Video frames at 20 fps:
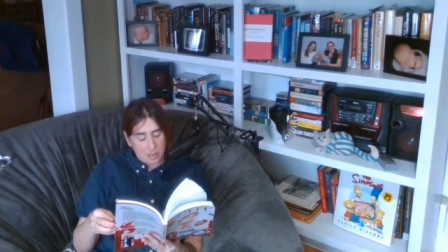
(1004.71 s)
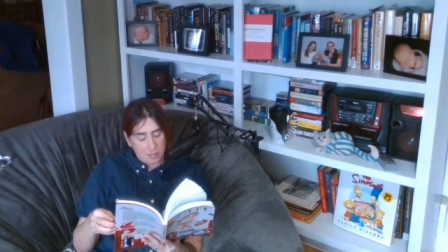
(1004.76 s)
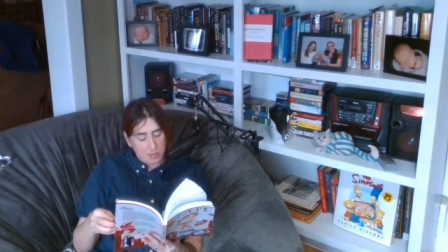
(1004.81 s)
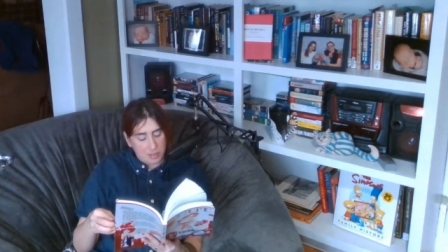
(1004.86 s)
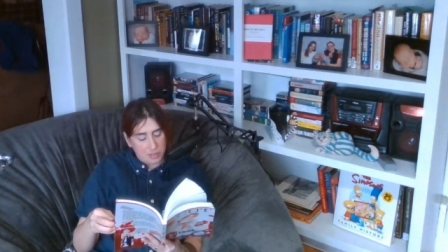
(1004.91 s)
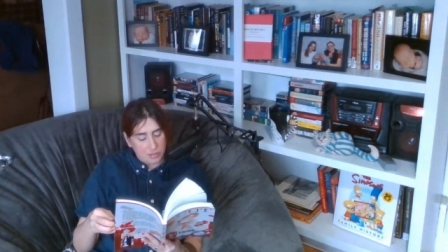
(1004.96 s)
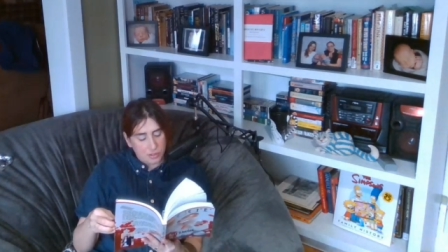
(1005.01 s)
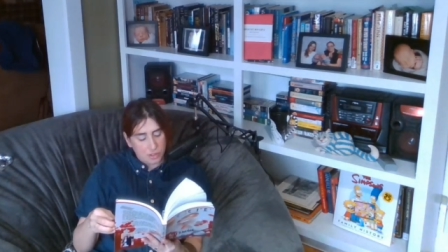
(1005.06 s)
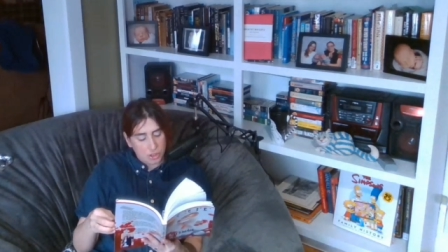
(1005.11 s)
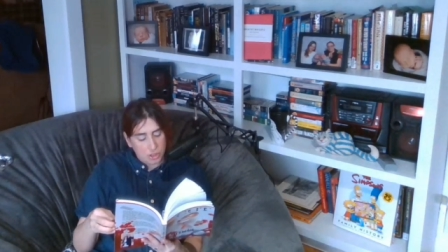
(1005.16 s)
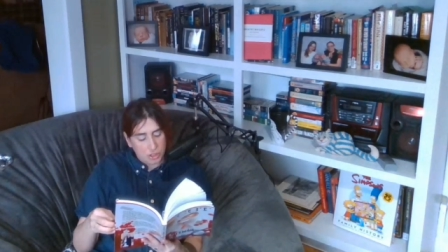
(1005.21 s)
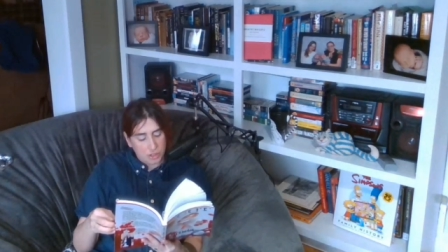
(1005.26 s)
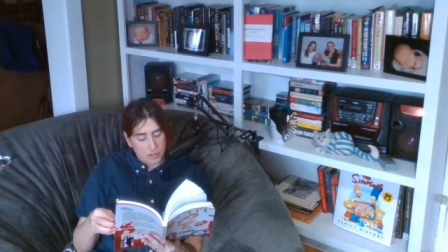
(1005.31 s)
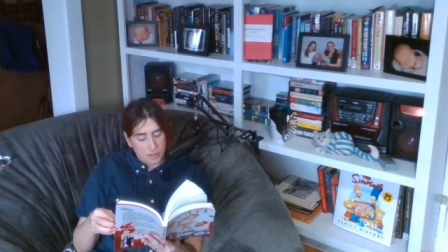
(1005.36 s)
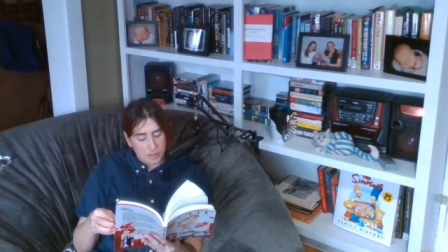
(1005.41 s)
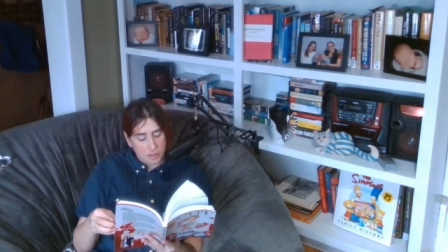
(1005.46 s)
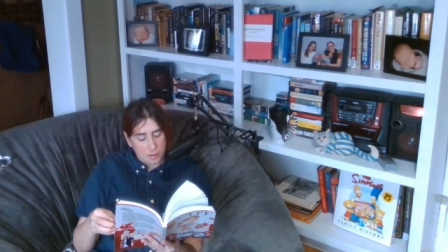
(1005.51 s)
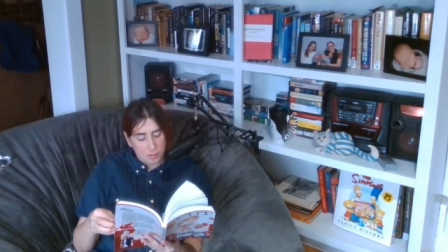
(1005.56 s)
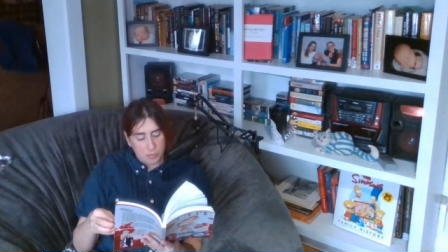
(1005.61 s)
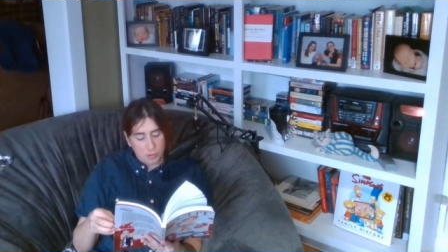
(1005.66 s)
helping of
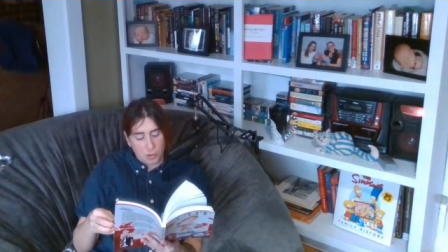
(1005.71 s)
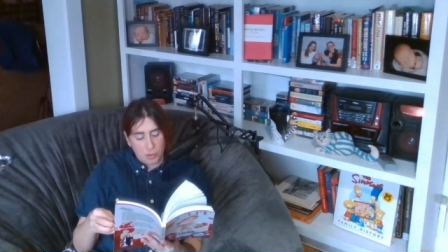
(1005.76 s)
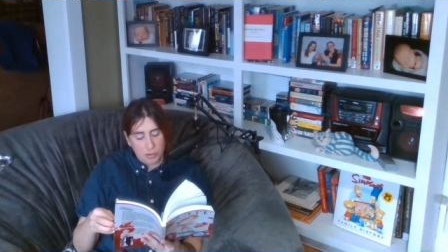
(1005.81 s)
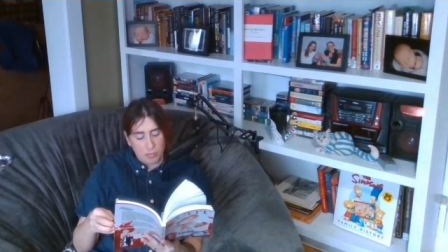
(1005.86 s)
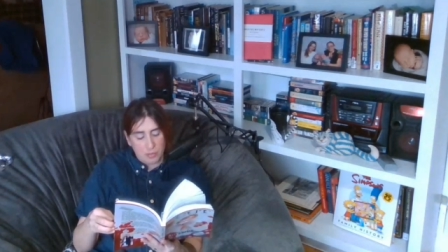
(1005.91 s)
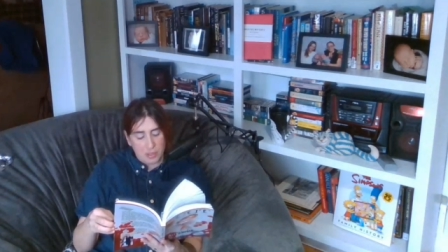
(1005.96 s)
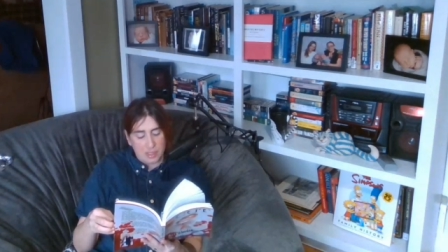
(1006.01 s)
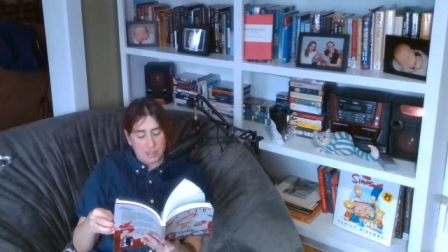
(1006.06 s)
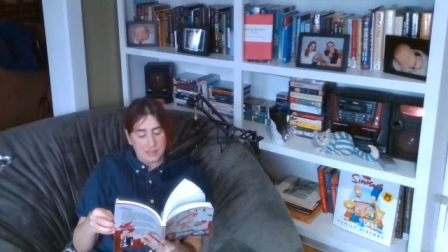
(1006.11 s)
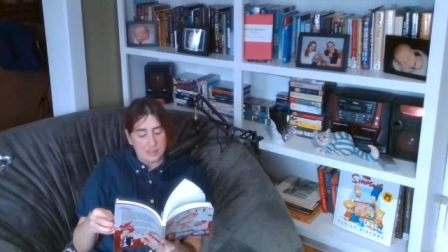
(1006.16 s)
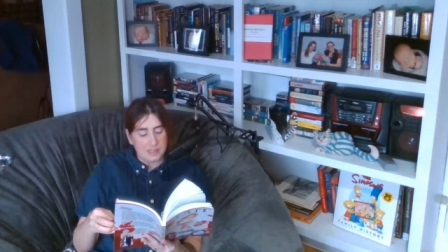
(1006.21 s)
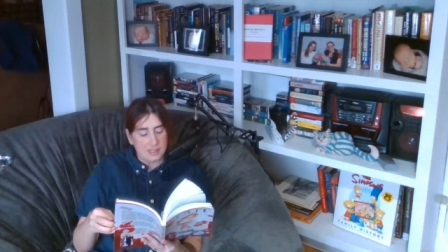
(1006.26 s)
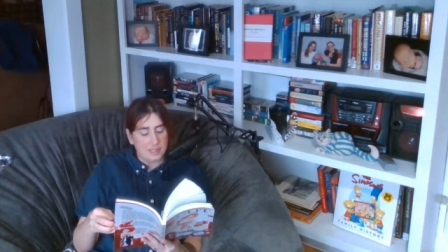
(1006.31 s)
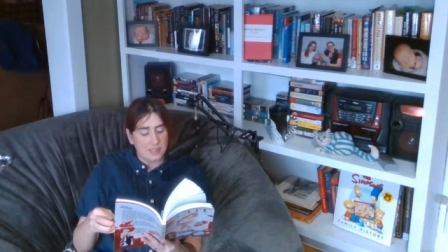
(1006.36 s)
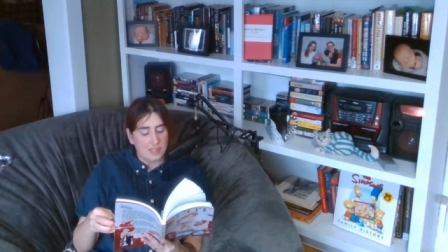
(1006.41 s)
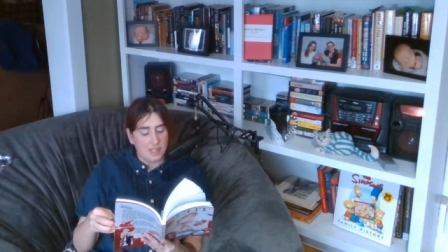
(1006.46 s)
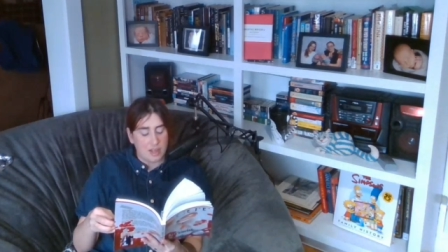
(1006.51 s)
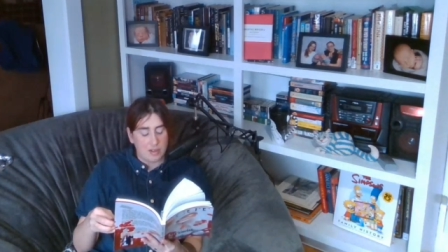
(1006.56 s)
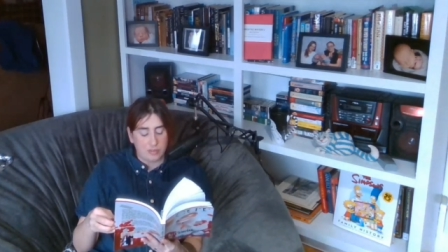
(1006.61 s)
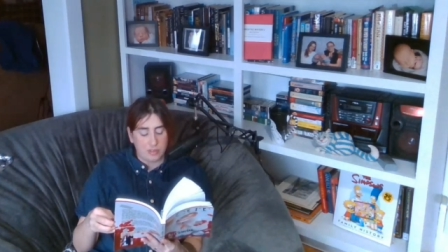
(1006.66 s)
sugar into both mugs
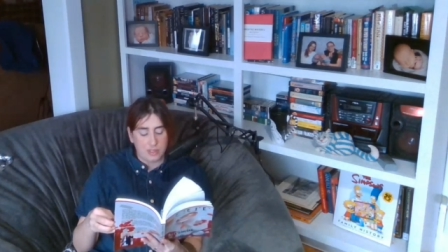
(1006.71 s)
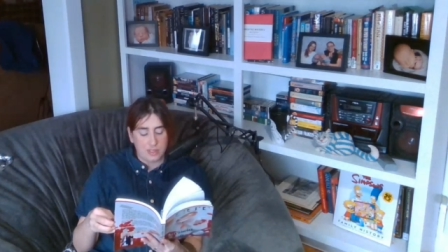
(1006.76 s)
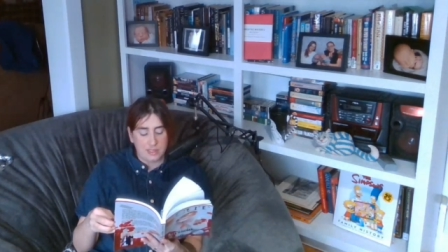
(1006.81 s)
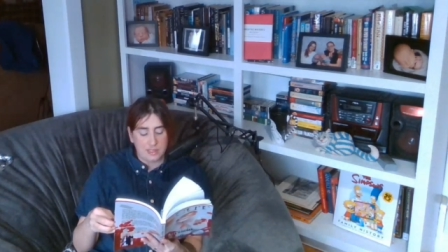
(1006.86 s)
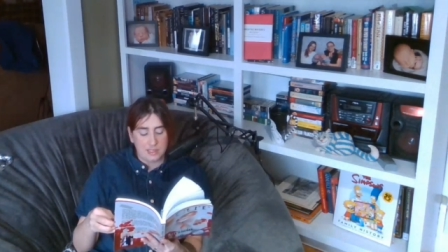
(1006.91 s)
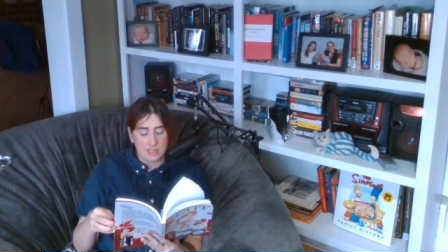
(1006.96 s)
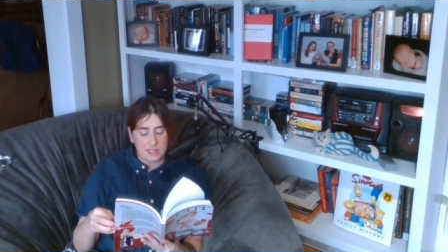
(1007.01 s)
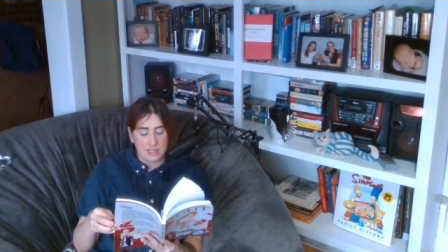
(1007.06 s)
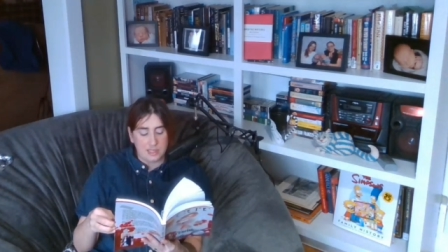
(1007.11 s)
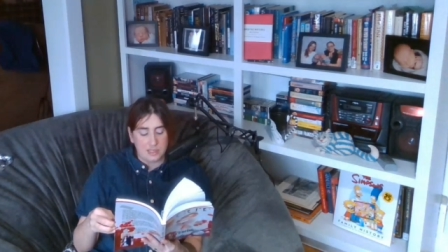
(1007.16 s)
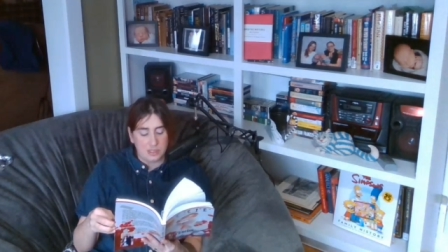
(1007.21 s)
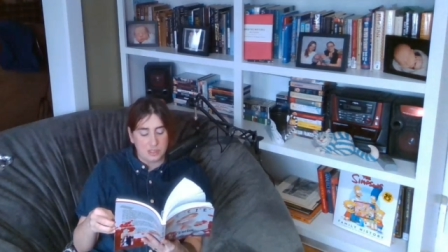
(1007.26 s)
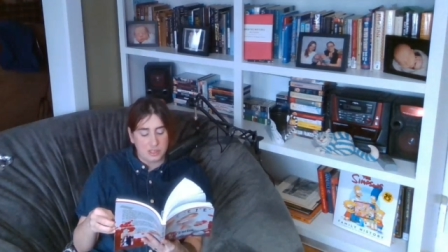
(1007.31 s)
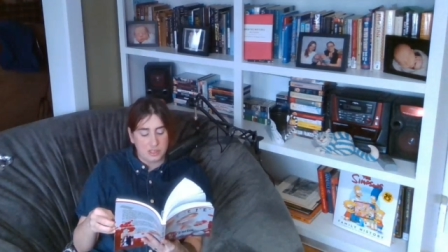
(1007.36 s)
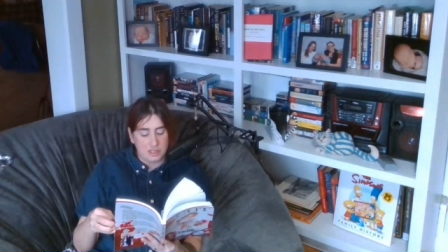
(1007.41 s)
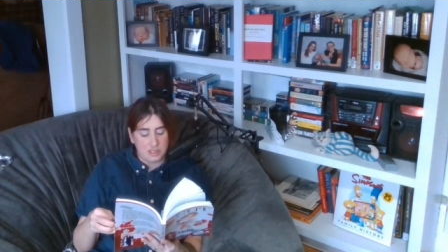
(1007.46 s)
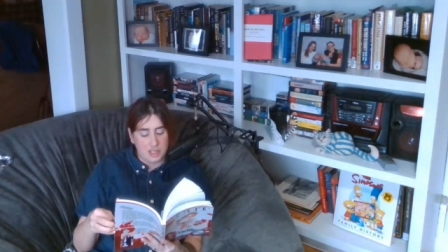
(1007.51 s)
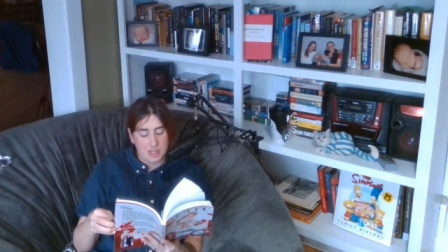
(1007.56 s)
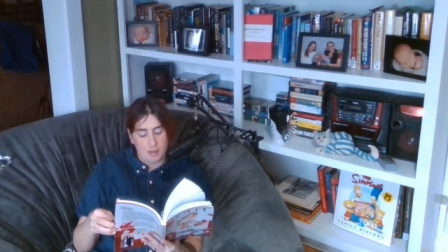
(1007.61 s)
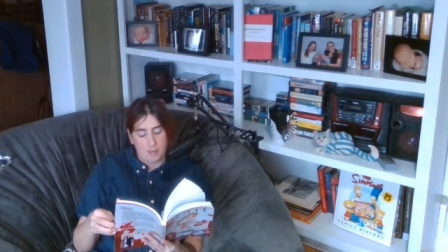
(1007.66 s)
and left the tea
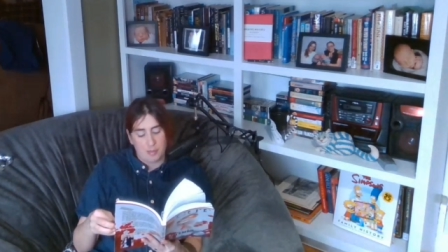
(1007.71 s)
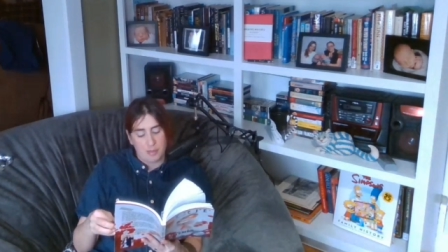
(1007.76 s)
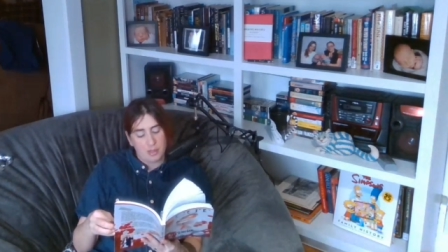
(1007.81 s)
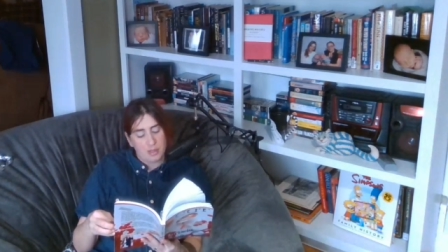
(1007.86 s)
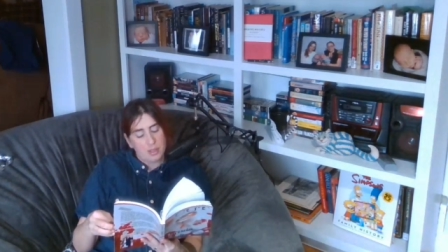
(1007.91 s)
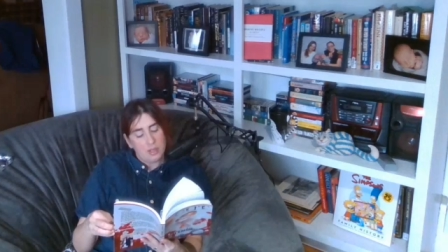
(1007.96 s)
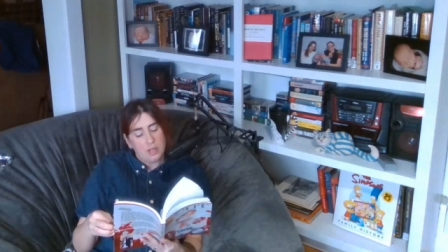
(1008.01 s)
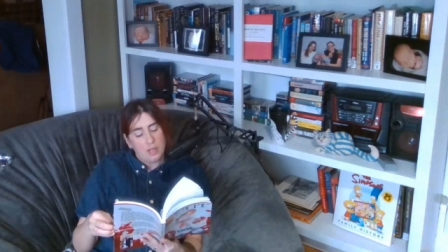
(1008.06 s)
to steep.